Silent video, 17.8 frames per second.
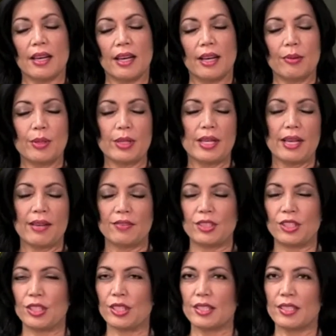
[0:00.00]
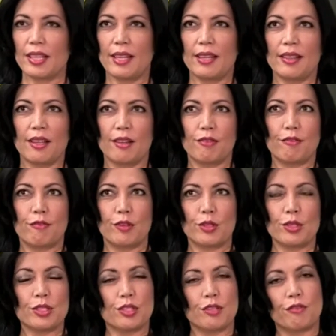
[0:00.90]
I would have to just say that
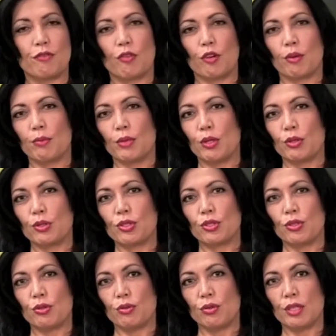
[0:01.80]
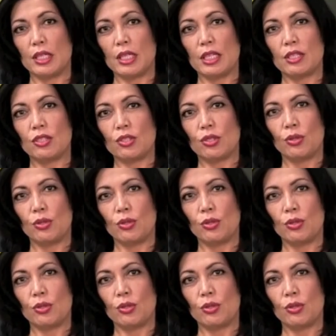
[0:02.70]
first and foremost, you need